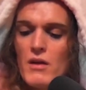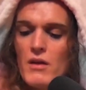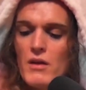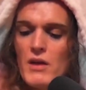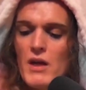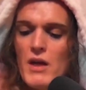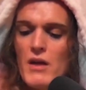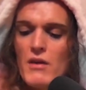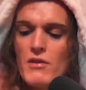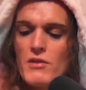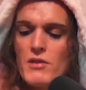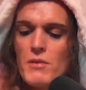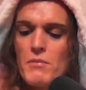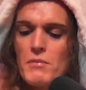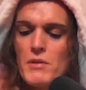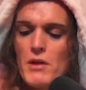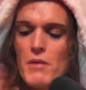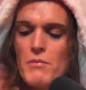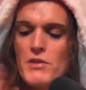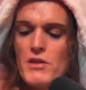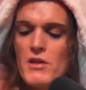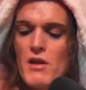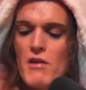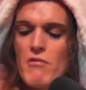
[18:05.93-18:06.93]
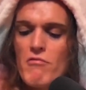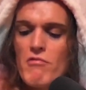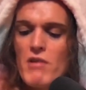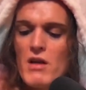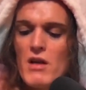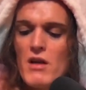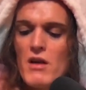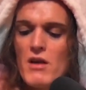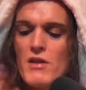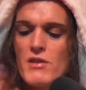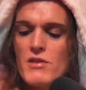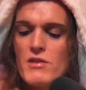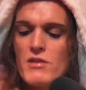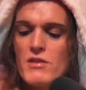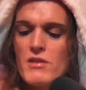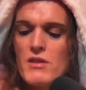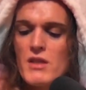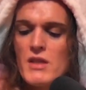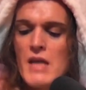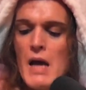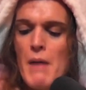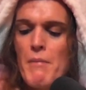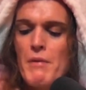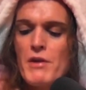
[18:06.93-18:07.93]
Yeah, sometimes you don't realise
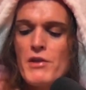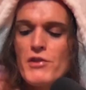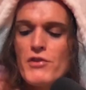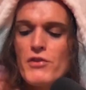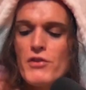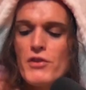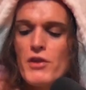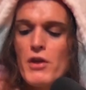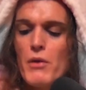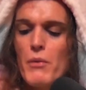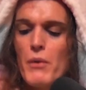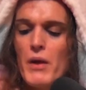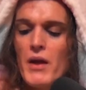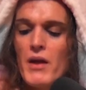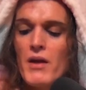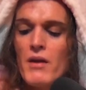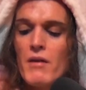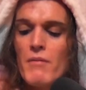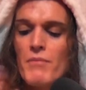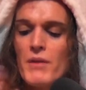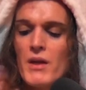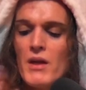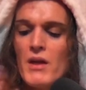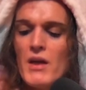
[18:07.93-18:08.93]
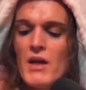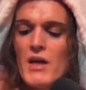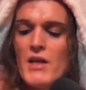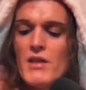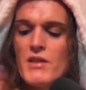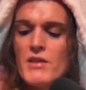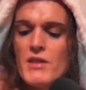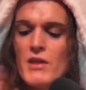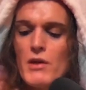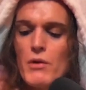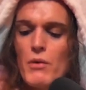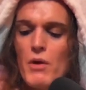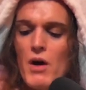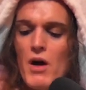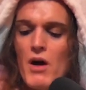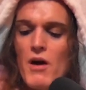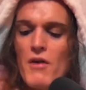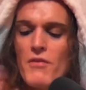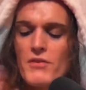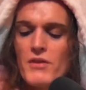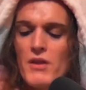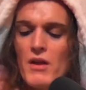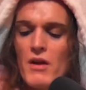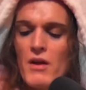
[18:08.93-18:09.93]
the damage you're doing until
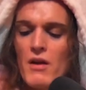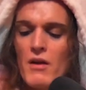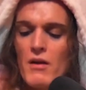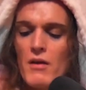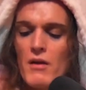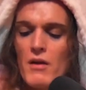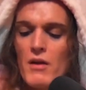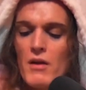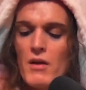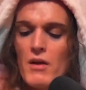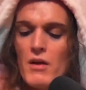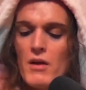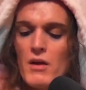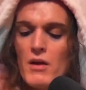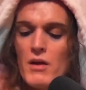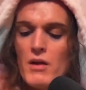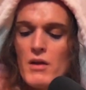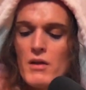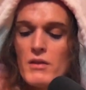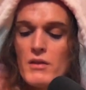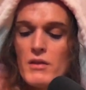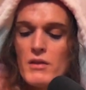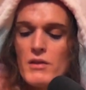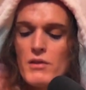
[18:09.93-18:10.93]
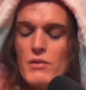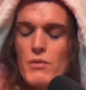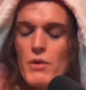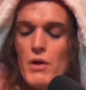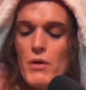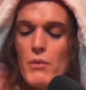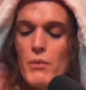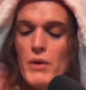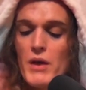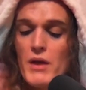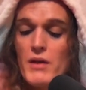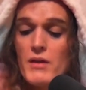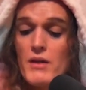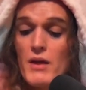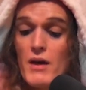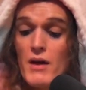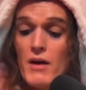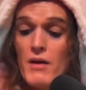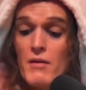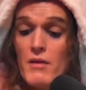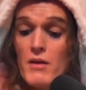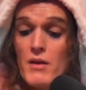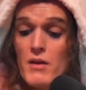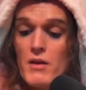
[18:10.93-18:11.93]
after. It's quite weird,
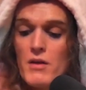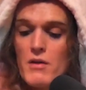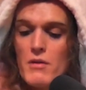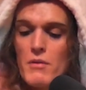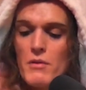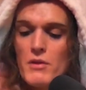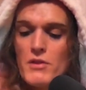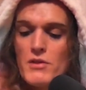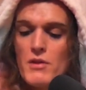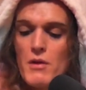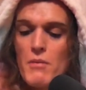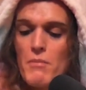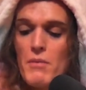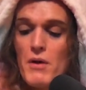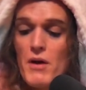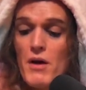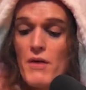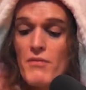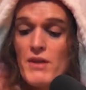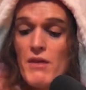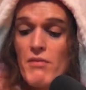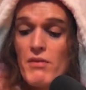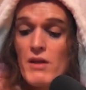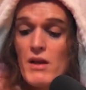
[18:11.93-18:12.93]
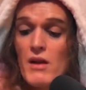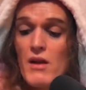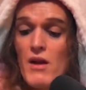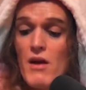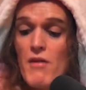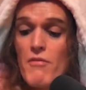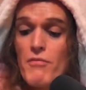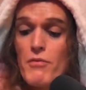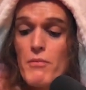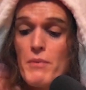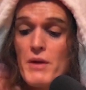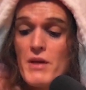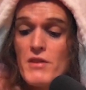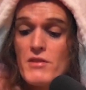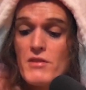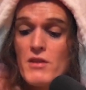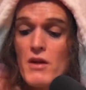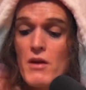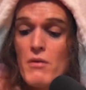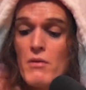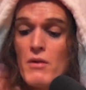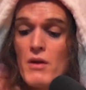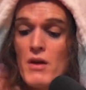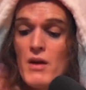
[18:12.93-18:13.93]
that. But I've definitely learnt from it.
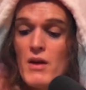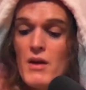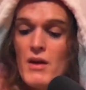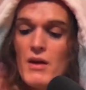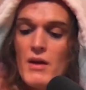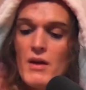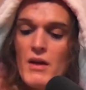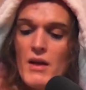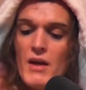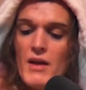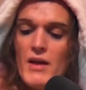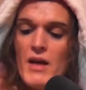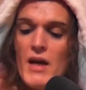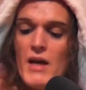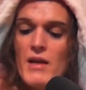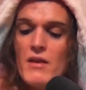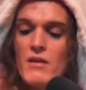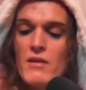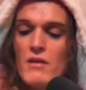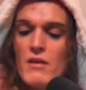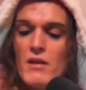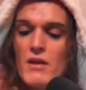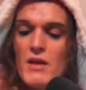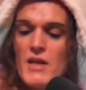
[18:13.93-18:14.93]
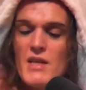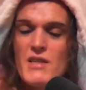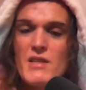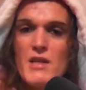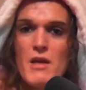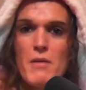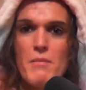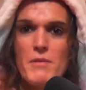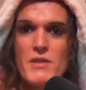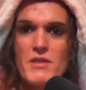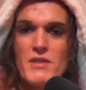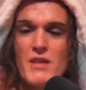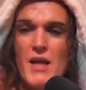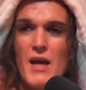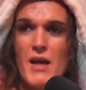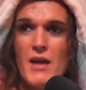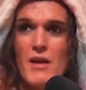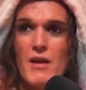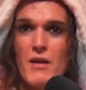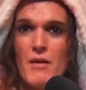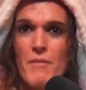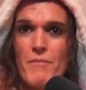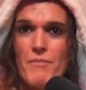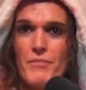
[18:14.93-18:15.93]
So, again, is it a
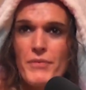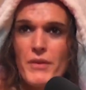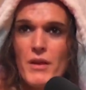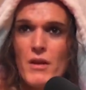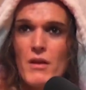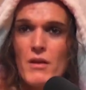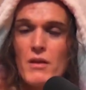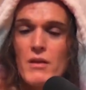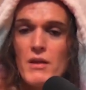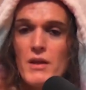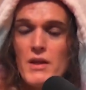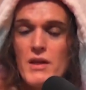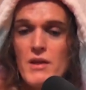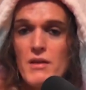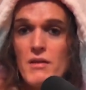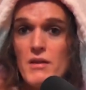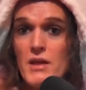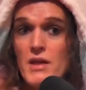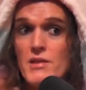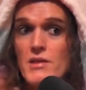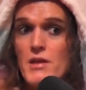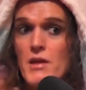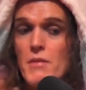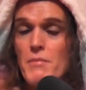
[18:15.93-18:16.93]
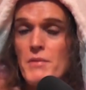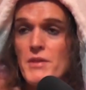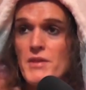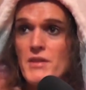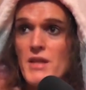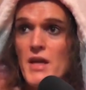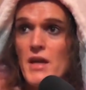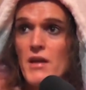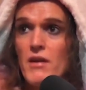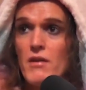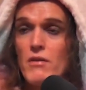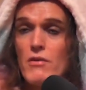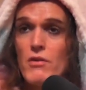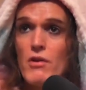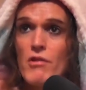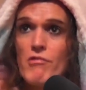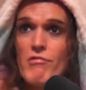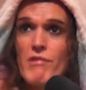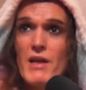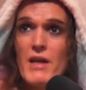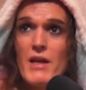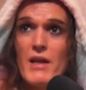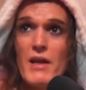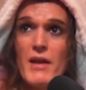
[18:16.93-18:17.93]
mistake? Is it a mistake? Not
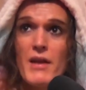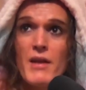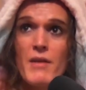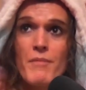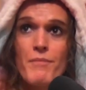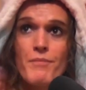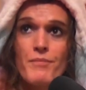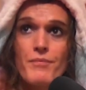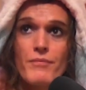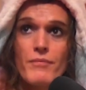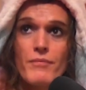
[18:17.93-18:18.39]
really.